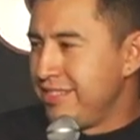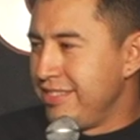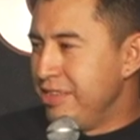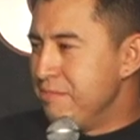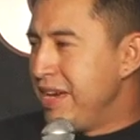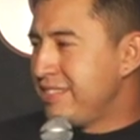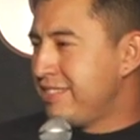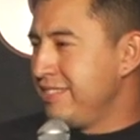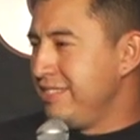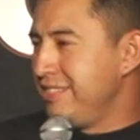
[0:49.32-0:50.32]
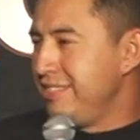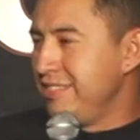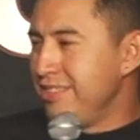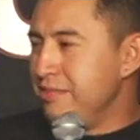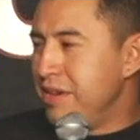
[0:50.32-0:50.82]
You
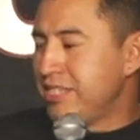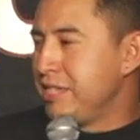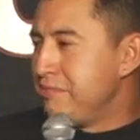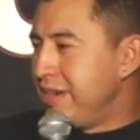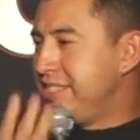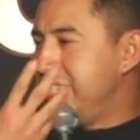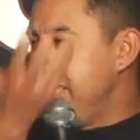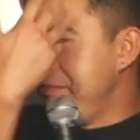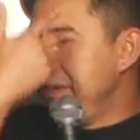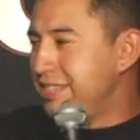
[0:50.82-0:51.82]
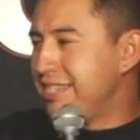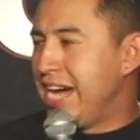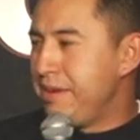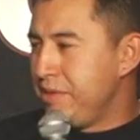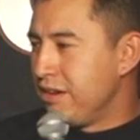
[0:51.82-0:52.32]
messed up my TV
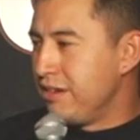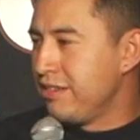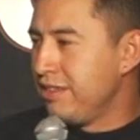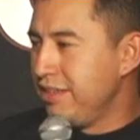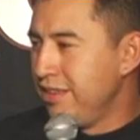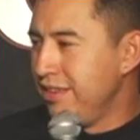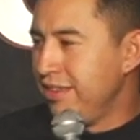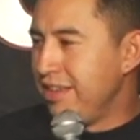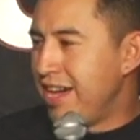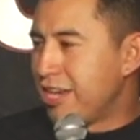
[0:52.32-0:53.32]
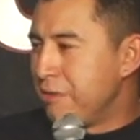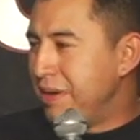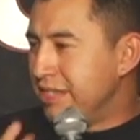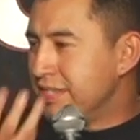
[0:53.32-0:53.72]
time here. I could have been